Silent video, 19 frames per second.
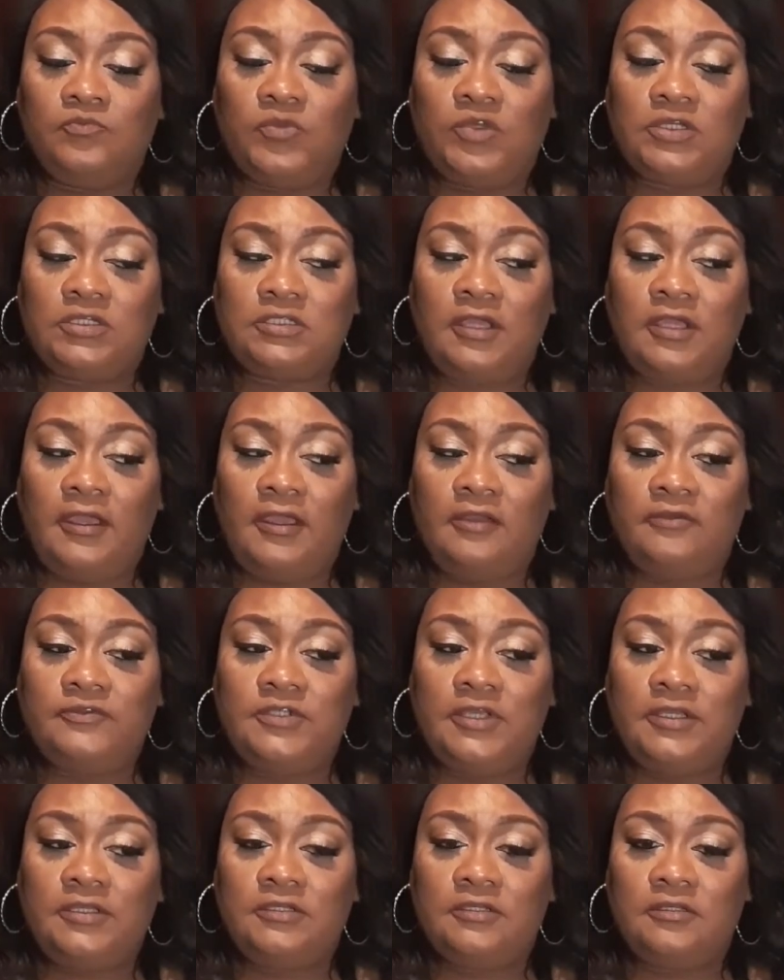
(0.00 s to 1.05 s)
because I have
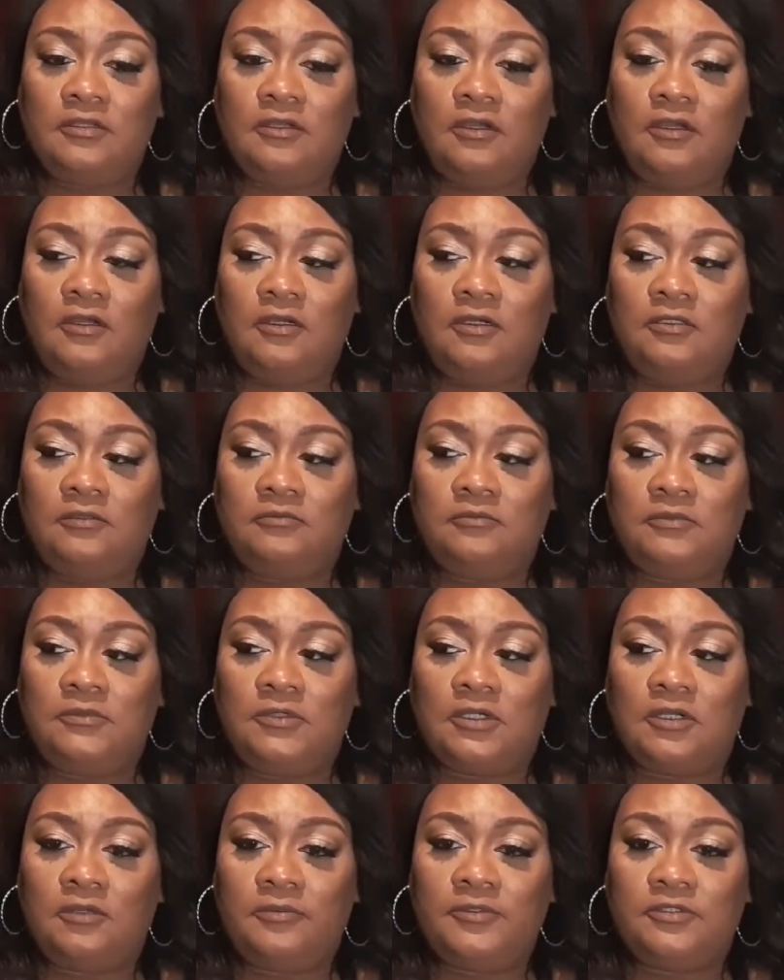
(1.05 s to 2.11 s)
taken a
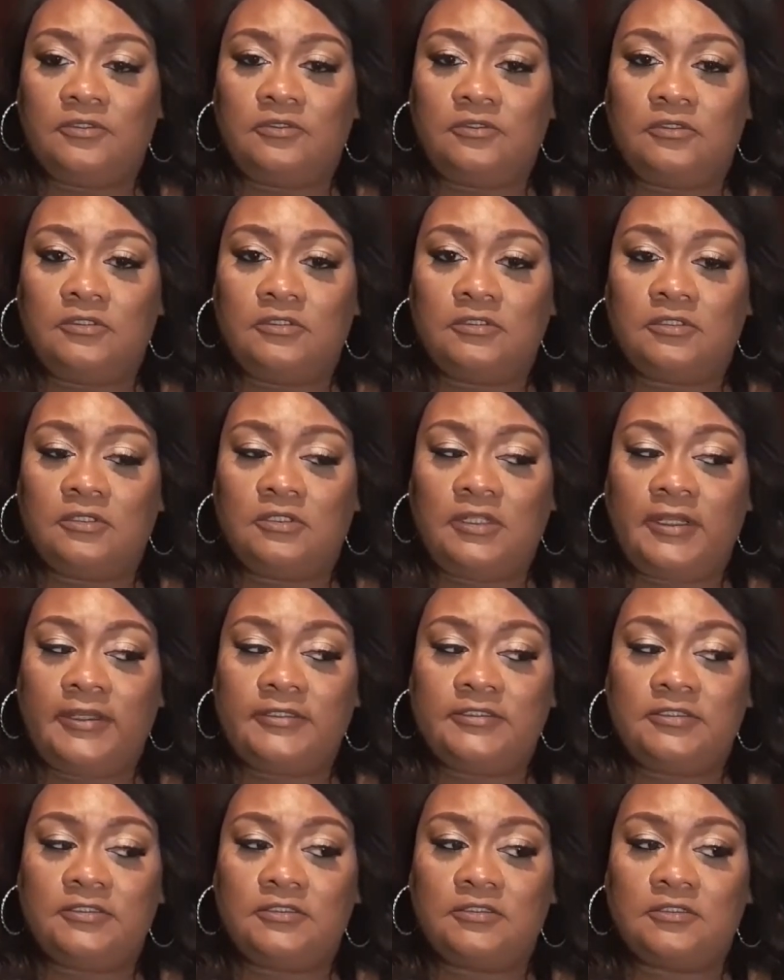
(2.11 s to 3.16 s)
couple of court
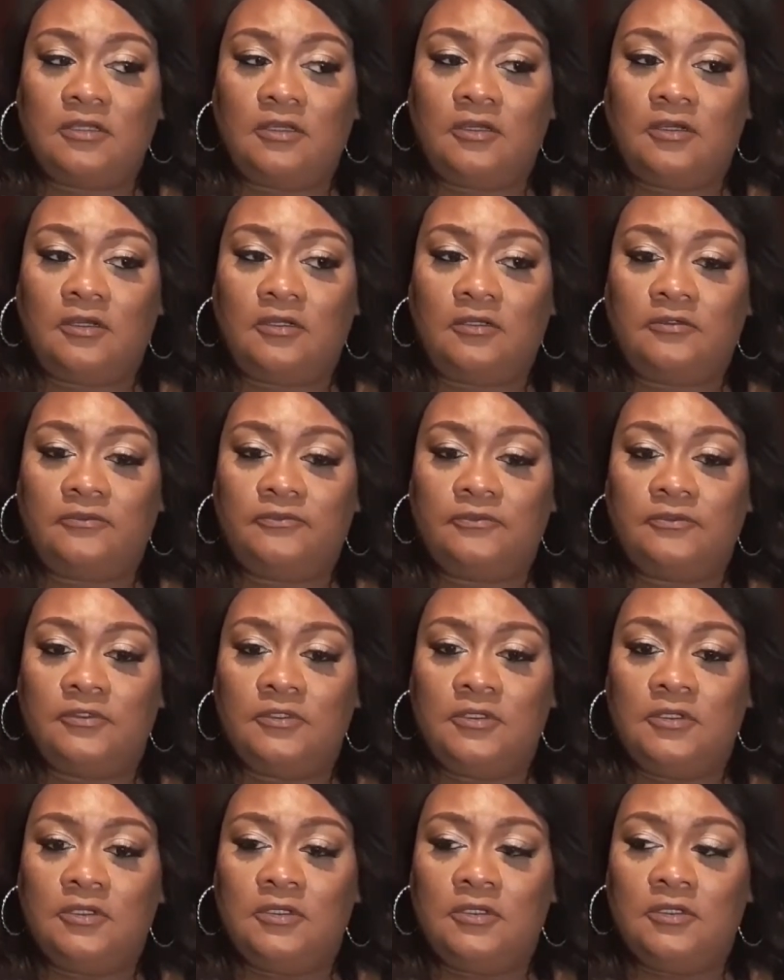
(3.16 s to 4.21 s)
classes of
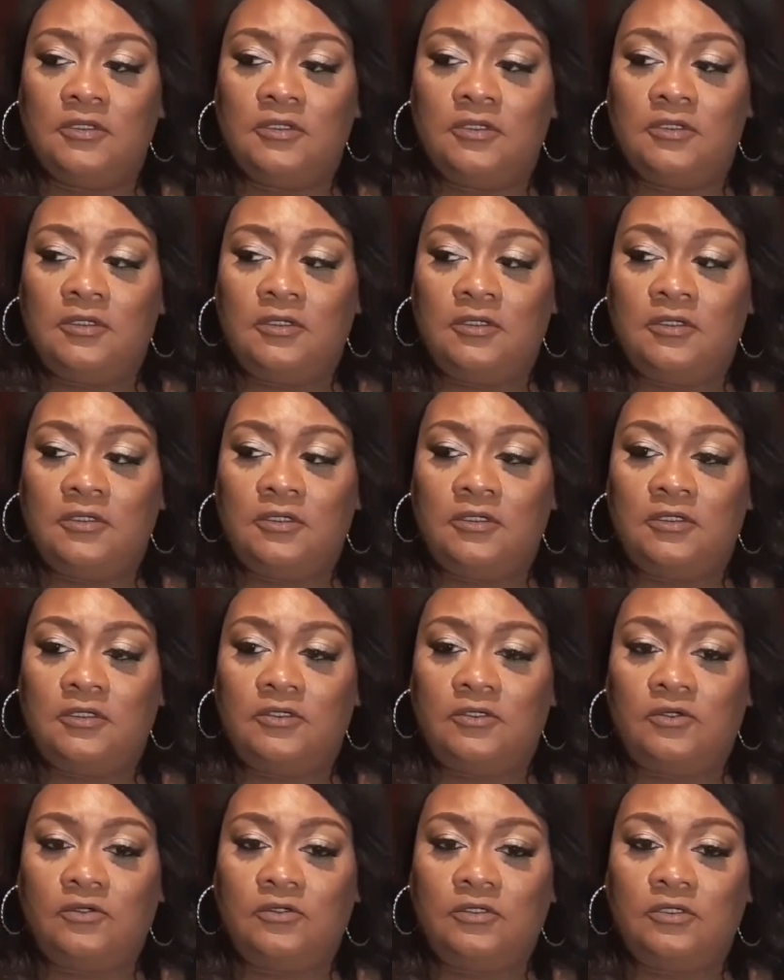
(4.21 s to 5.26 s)

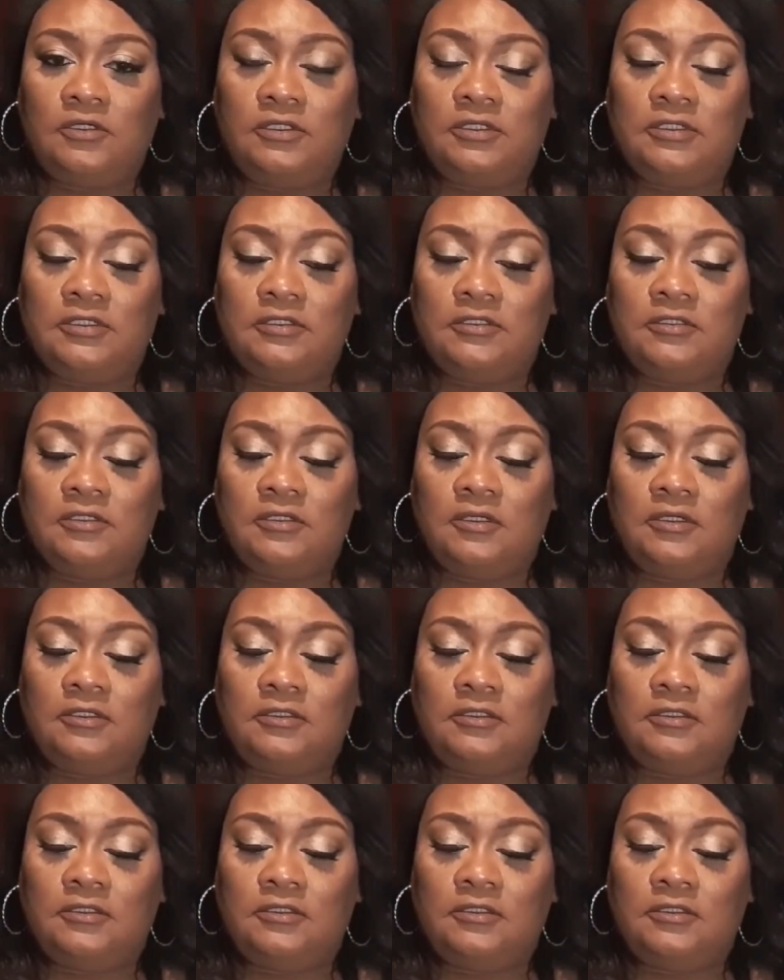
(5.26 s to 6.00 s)
on